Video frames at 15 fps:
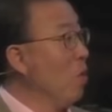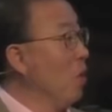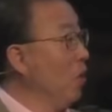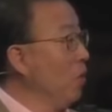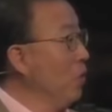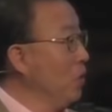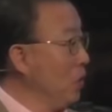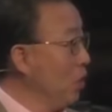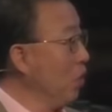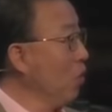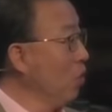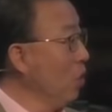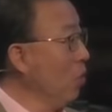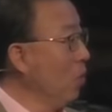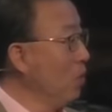others, there are
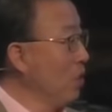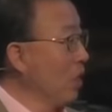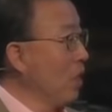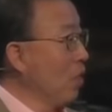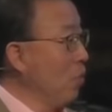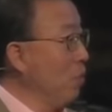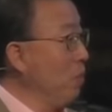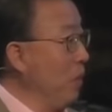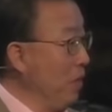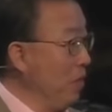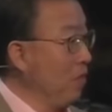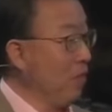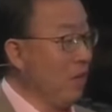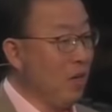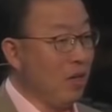three words that got repeated a
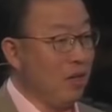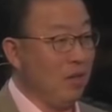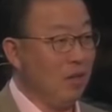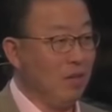lot.